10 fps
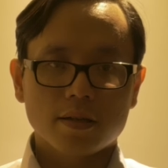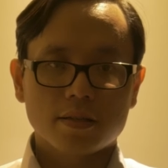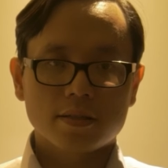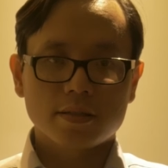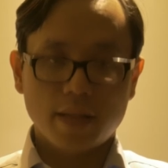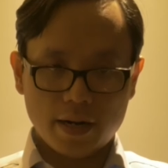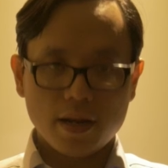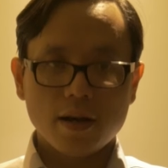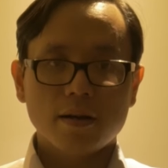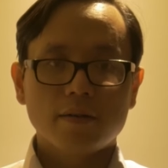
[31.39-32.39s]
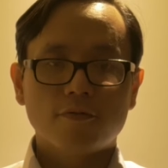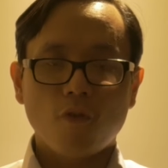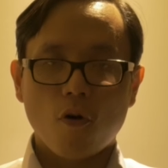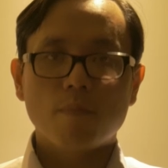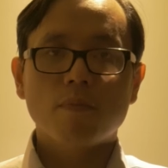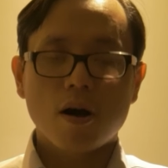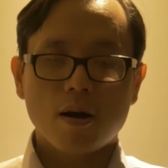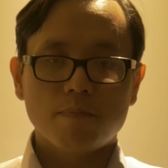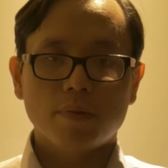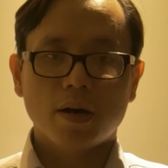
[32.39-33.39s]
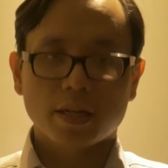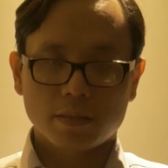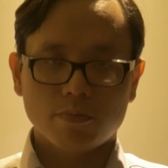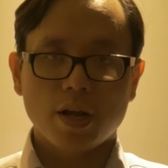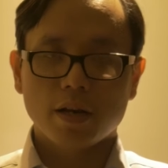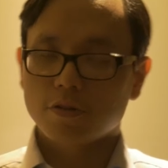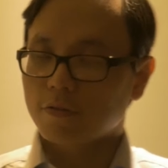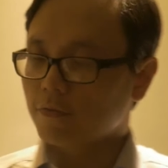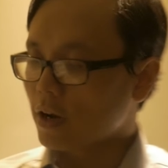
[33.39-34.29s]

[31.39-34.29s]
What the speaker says: standard form of exponential